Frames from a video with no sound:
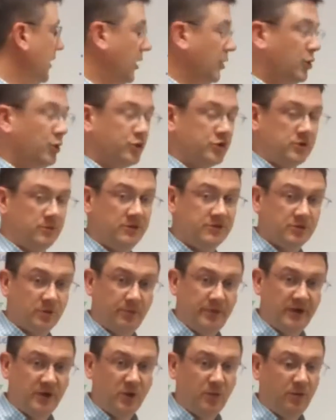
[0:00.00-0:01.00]
And customers will
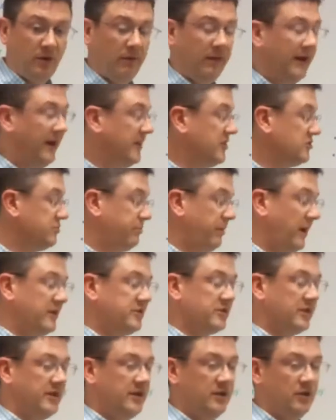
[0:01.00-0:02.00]
pick up on that,
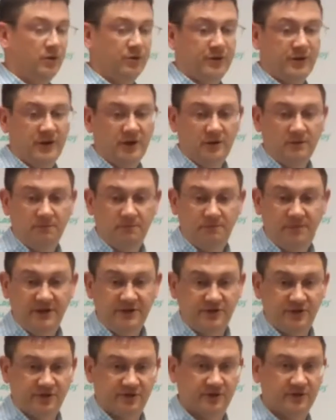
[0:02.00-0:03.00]
especially other
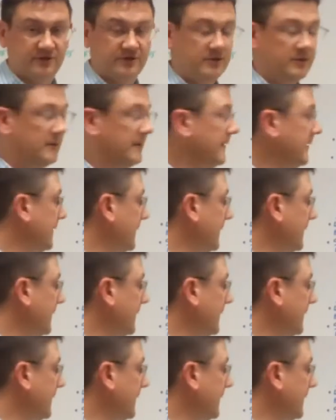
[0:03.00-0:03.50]
businesses.